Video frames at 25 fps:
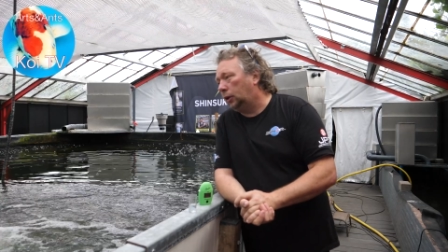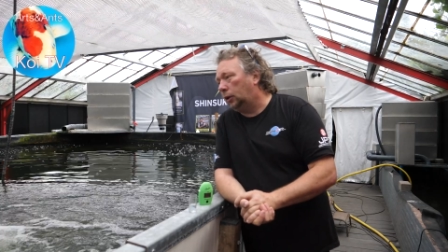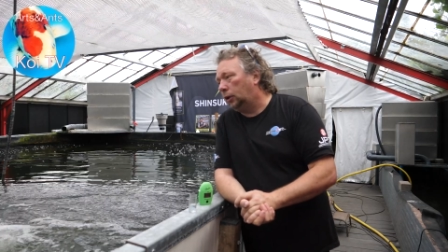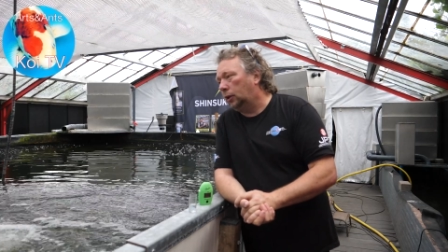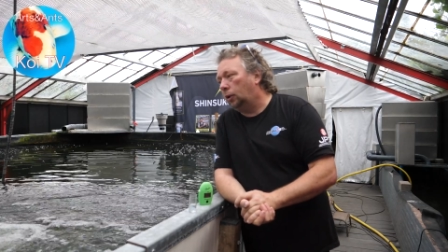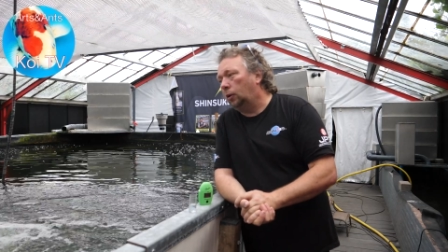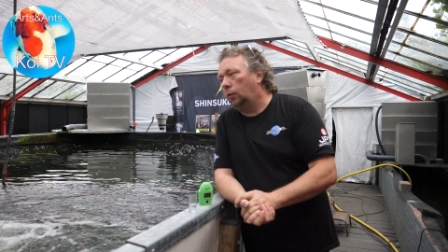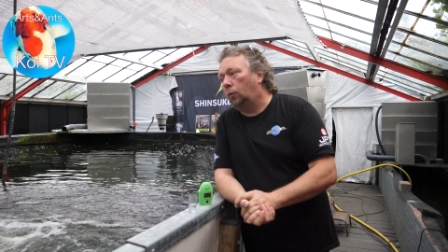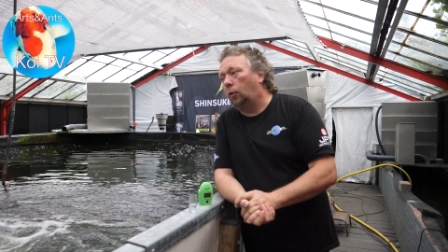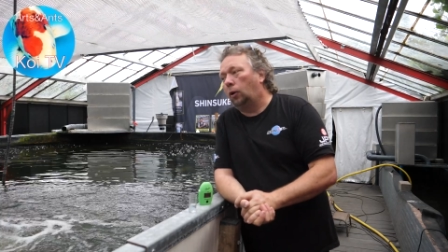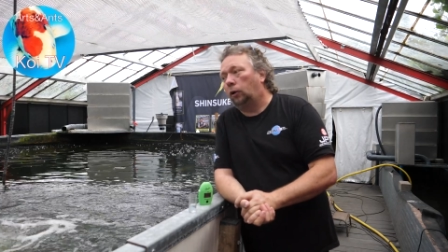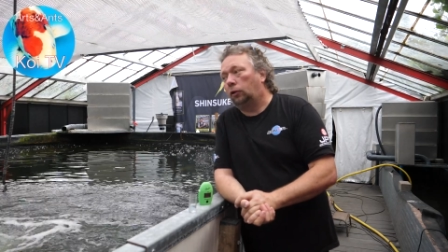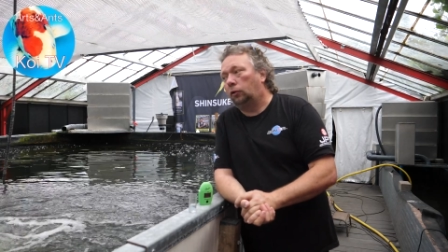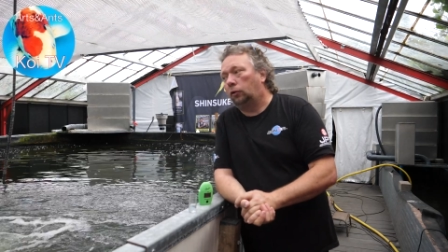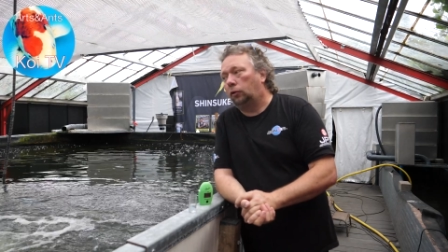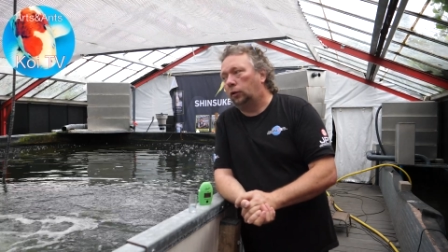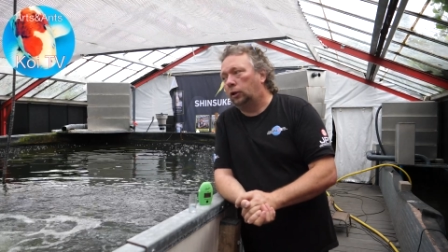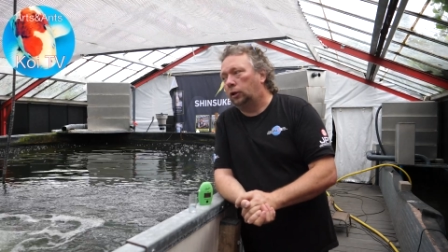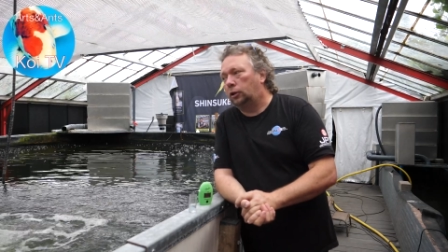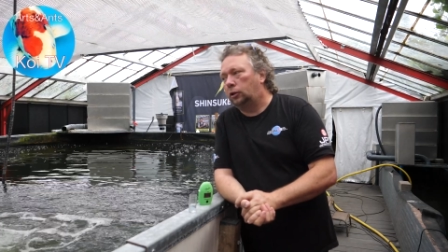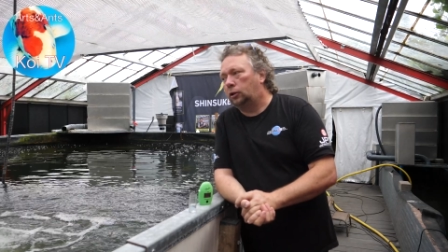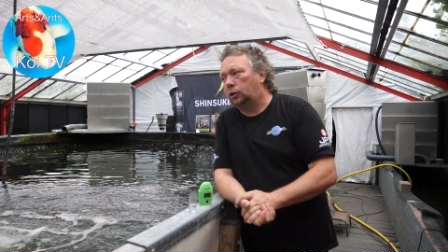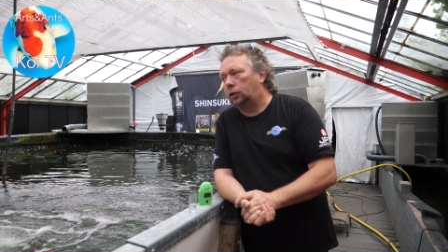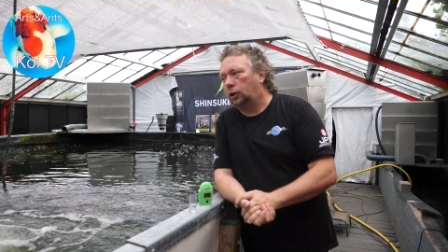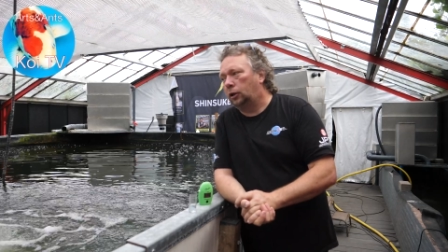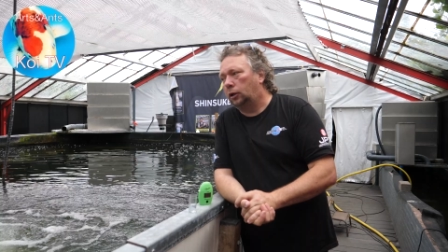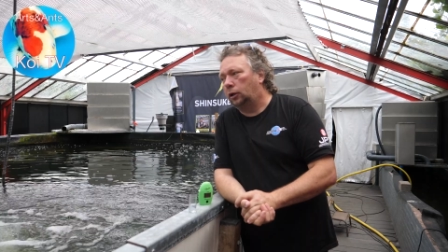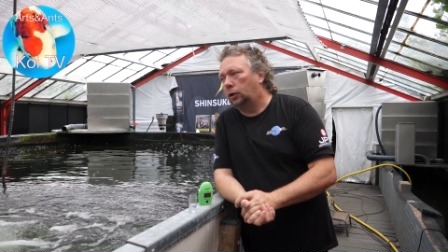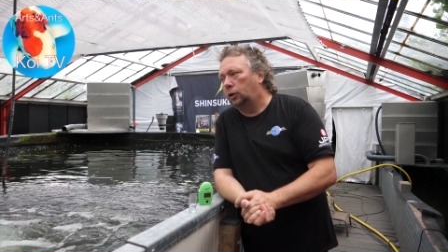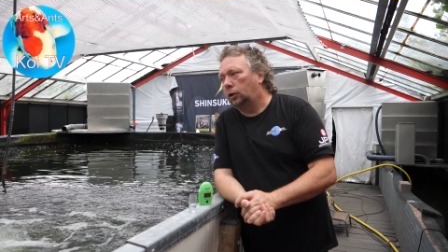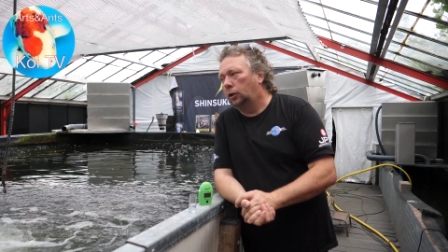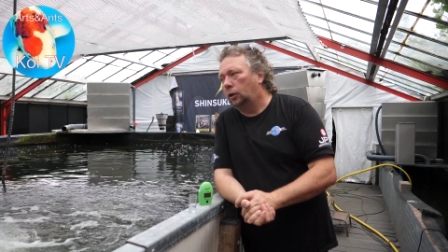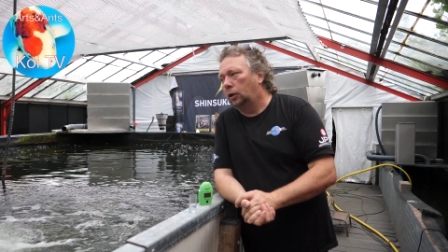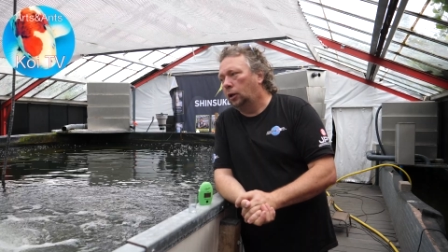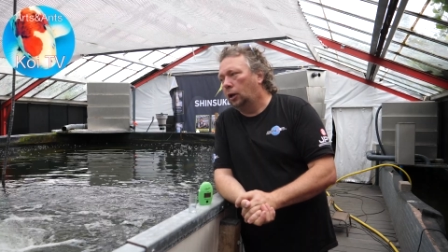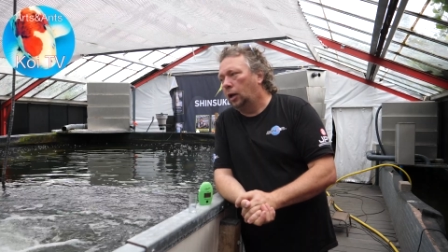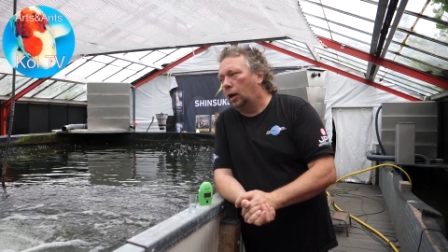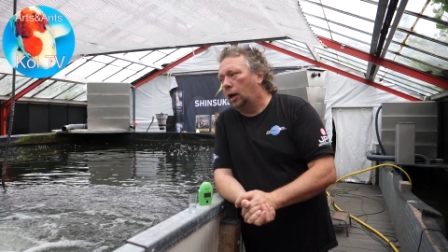the water is, uh,
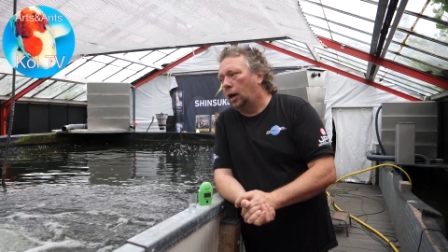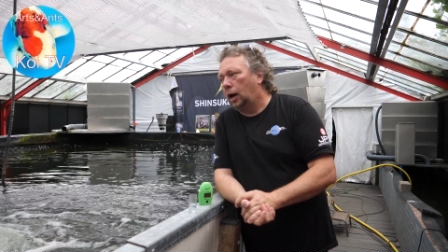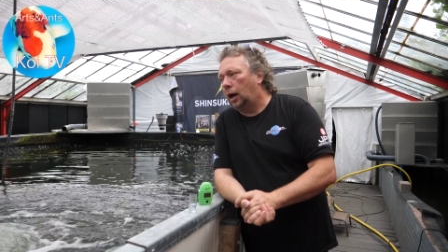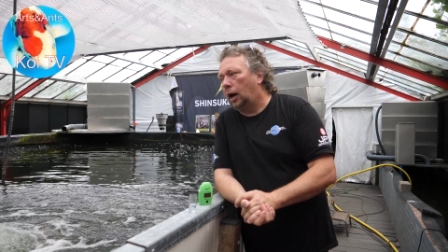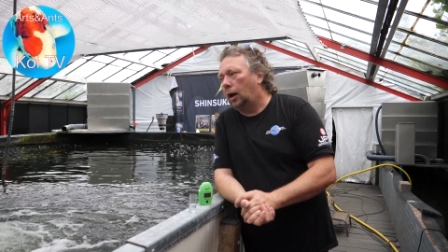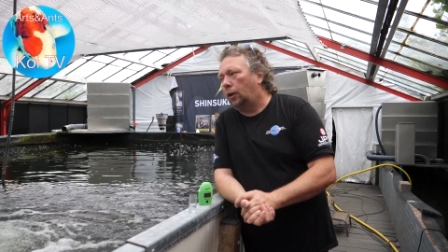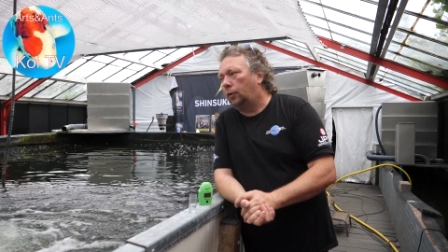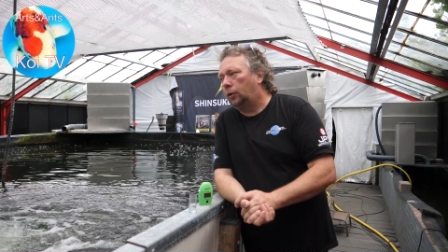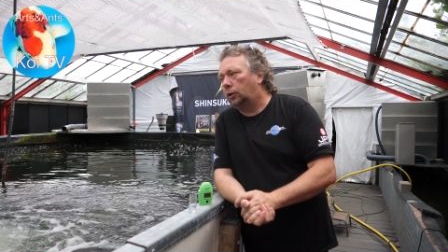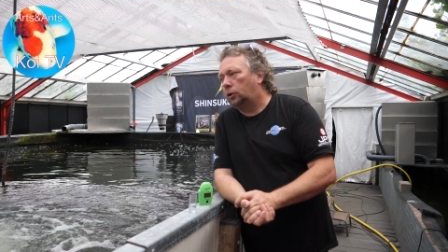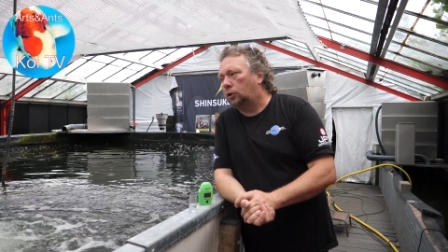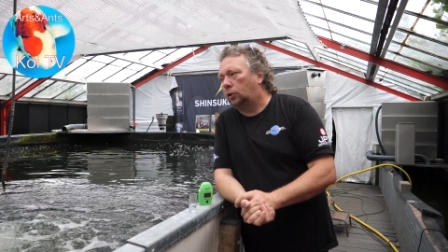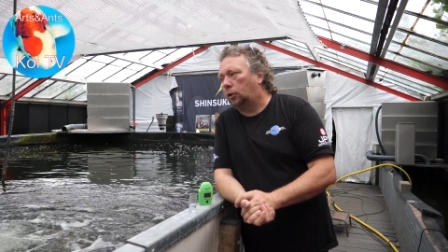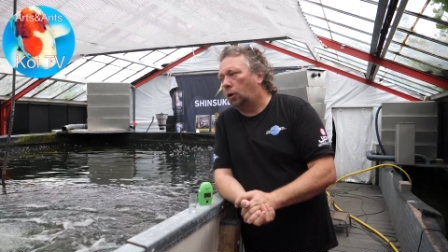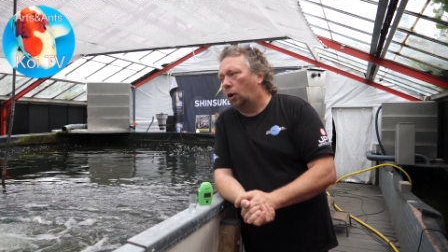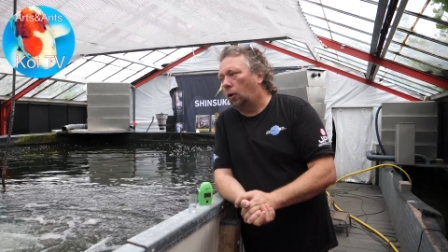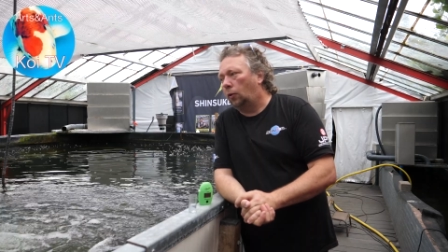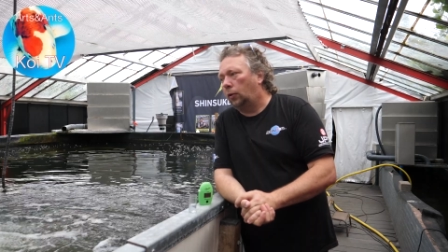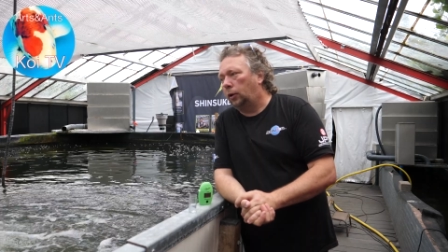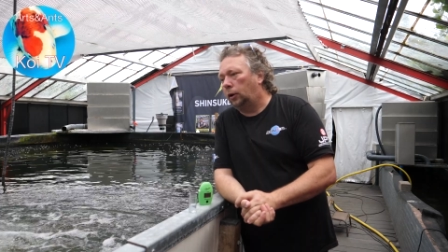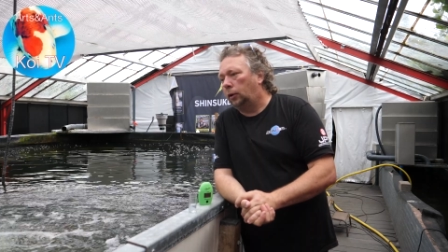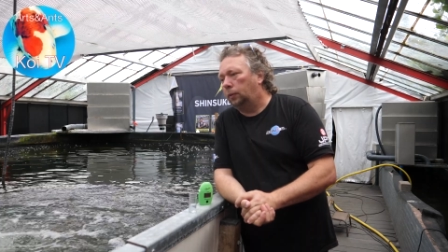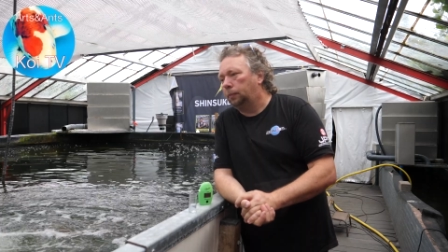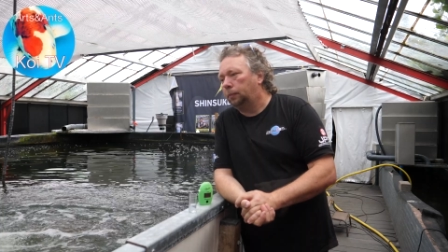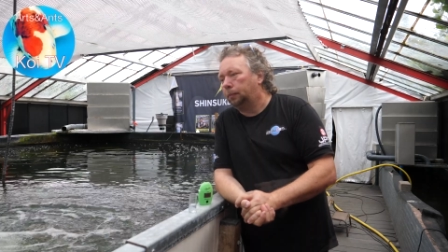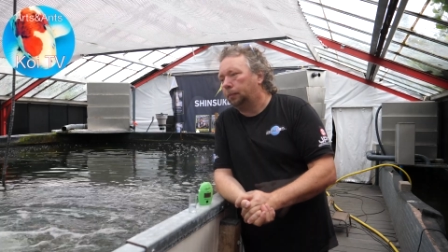how it's going.